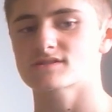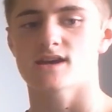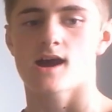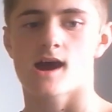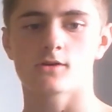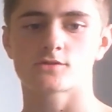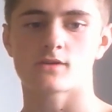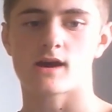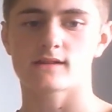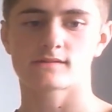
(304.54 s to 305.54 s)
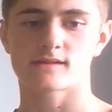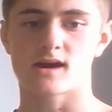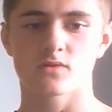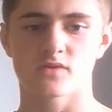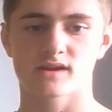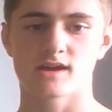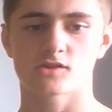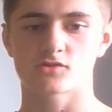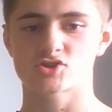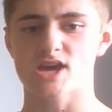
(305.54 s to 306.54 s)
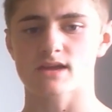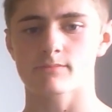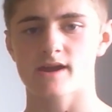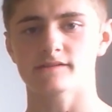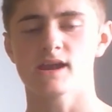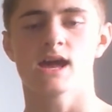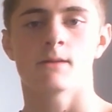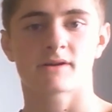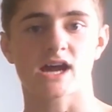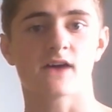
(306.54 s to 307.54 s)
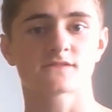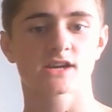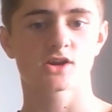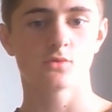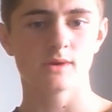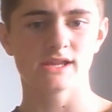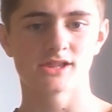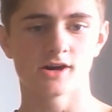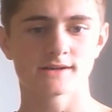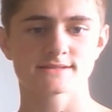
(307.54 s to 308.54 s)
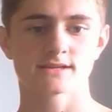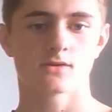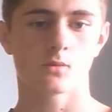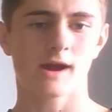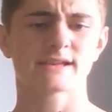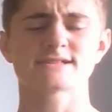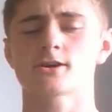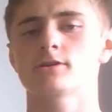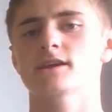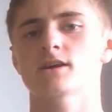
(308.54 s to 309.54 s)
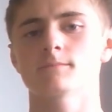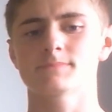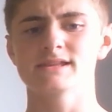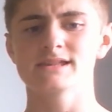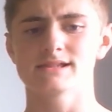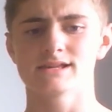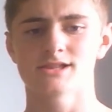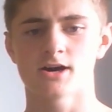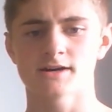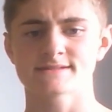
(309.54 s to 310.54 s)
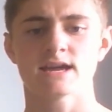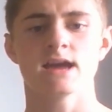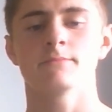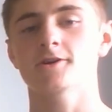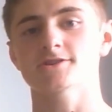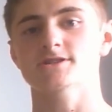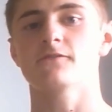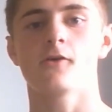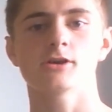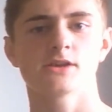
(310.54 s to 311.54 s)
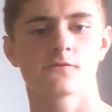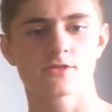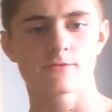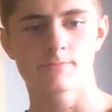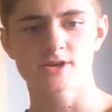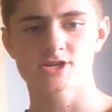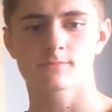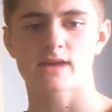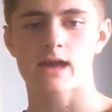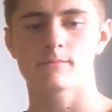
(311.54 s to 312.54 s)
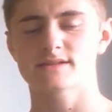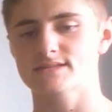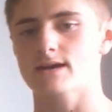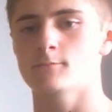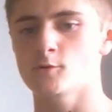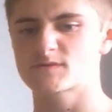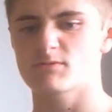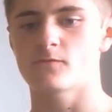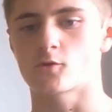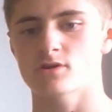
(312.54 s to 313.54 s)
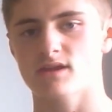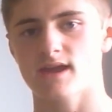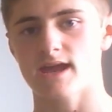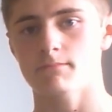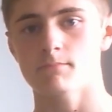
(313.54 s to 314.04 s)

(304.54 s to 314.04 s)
how to hunt down the king to checkmate, but after the queen lost, white has already completely lost because of falling for the bishop gambit some moves before in the game.